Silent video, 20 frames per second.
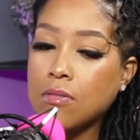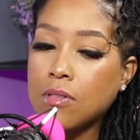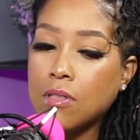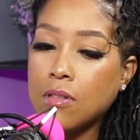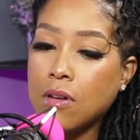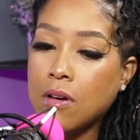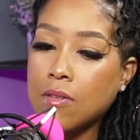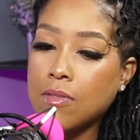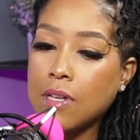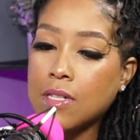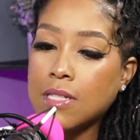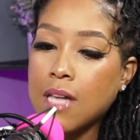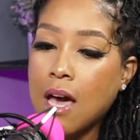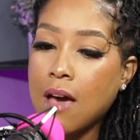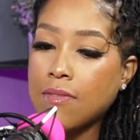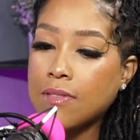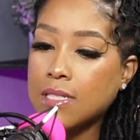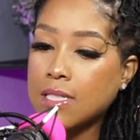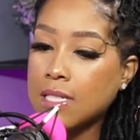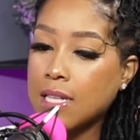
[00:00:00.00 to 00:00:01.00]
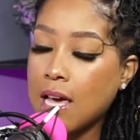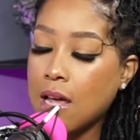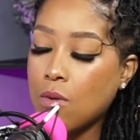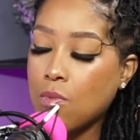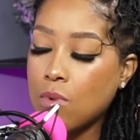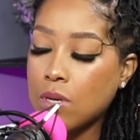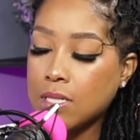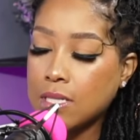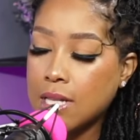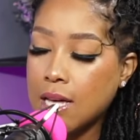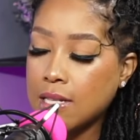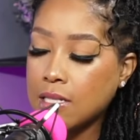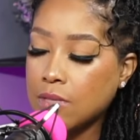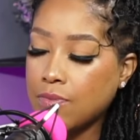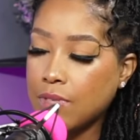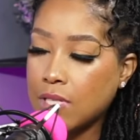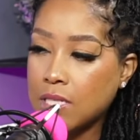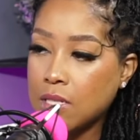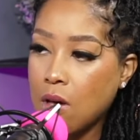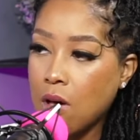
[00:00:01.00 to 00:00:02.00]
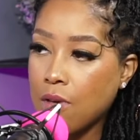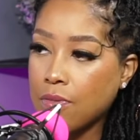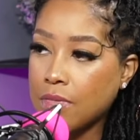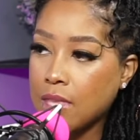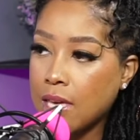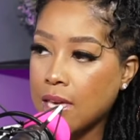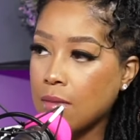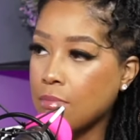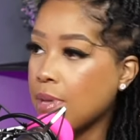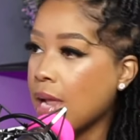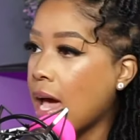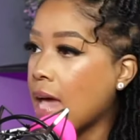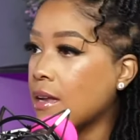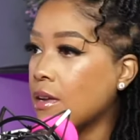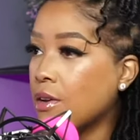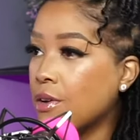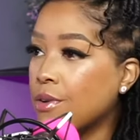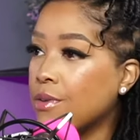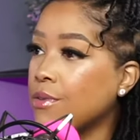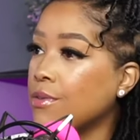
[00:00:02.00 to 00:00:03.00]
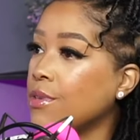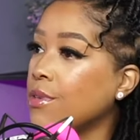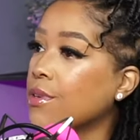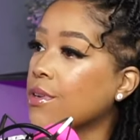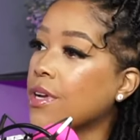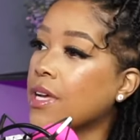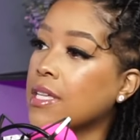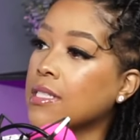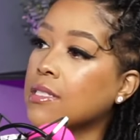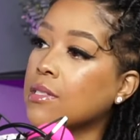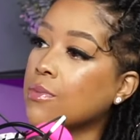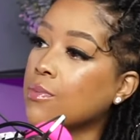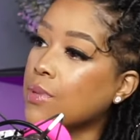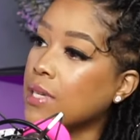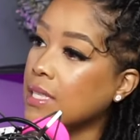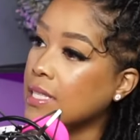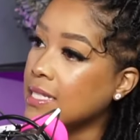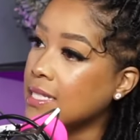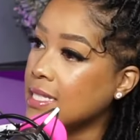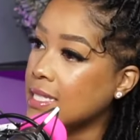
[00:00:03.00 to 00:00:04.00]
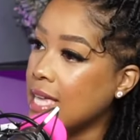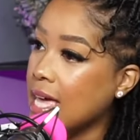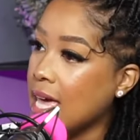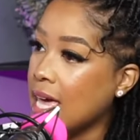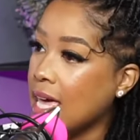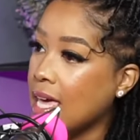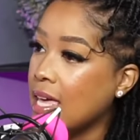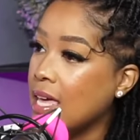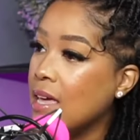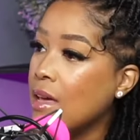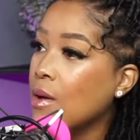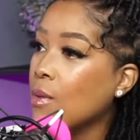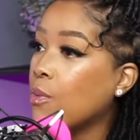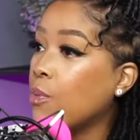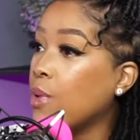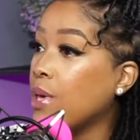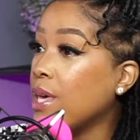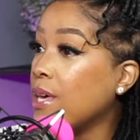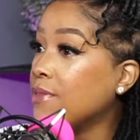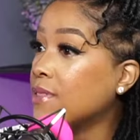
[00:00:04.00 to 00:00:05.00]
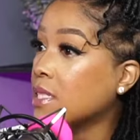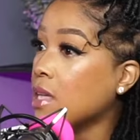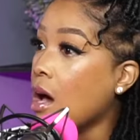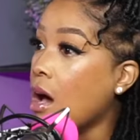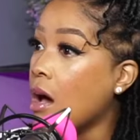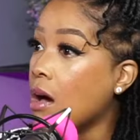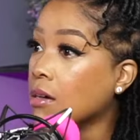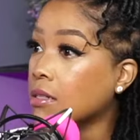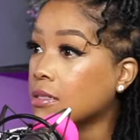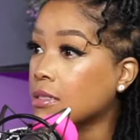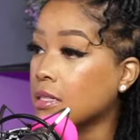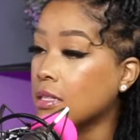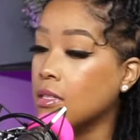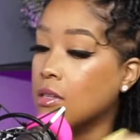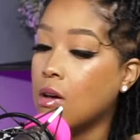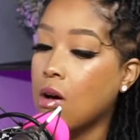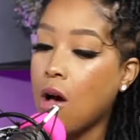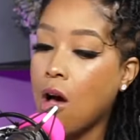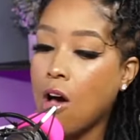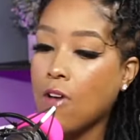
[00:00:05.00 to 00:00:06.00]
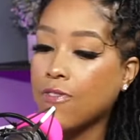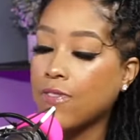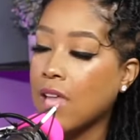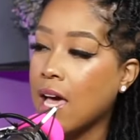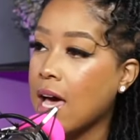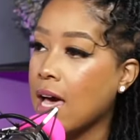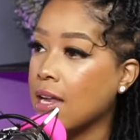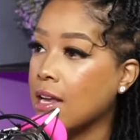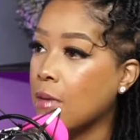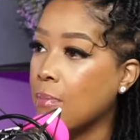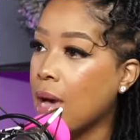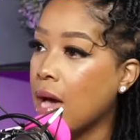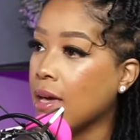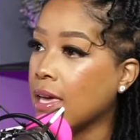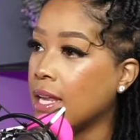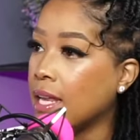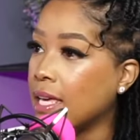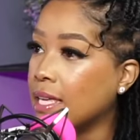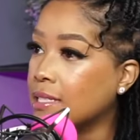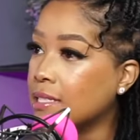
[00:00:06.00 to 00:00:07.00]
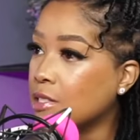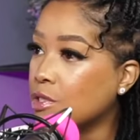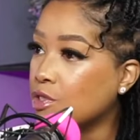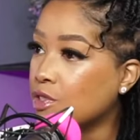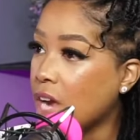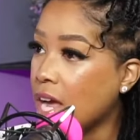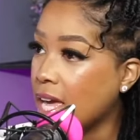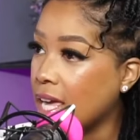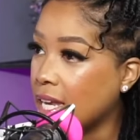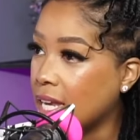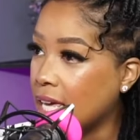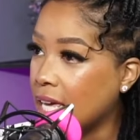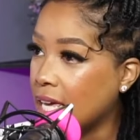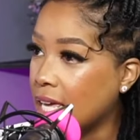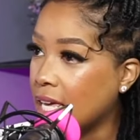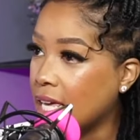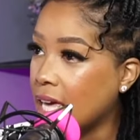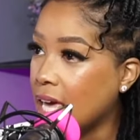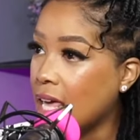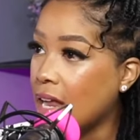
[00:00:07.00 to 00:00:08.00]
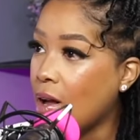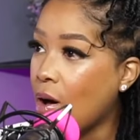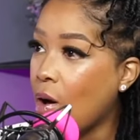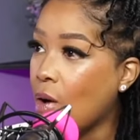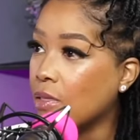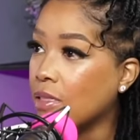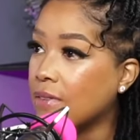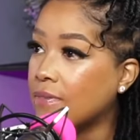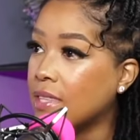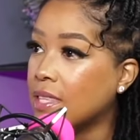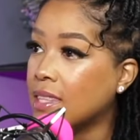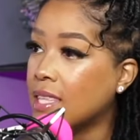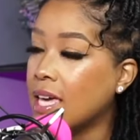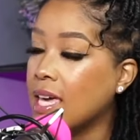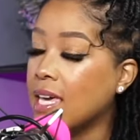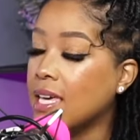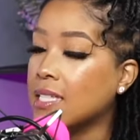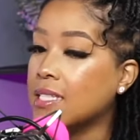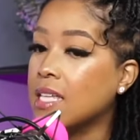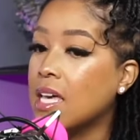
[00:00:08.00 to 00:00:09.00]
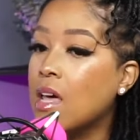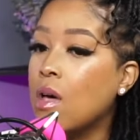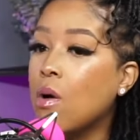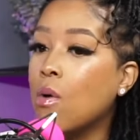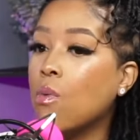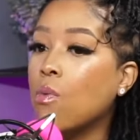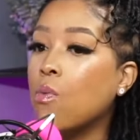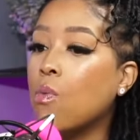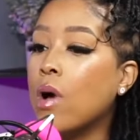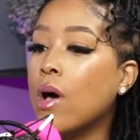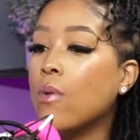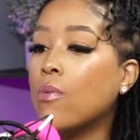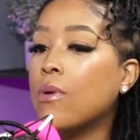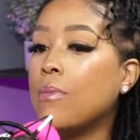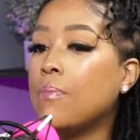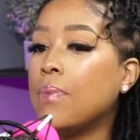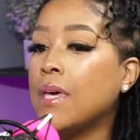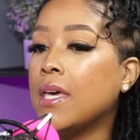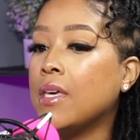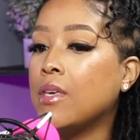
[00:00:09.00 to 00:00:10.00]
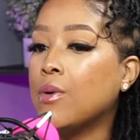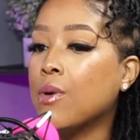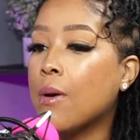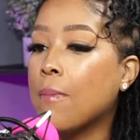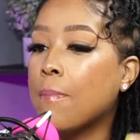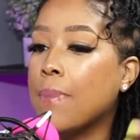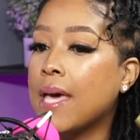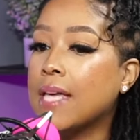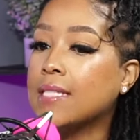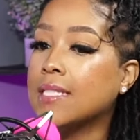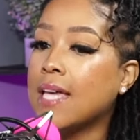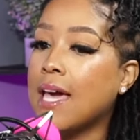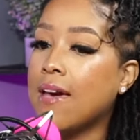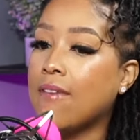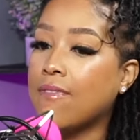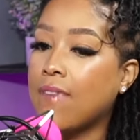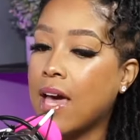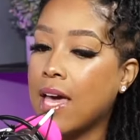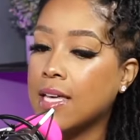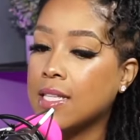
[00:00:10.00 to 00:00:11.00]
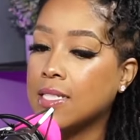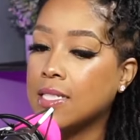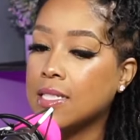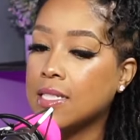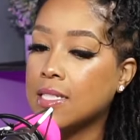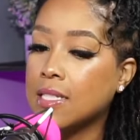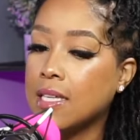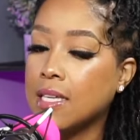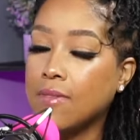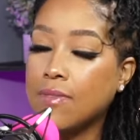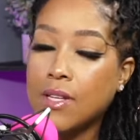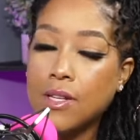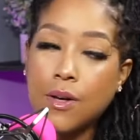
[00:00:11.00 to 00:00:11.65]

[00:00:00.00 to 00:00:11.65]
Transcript: you know, there's obviously not a one size fits all thing, but I know you're into real estate. We've talked, you know, offline about getting into trading and all of the things. What would be your best advice, even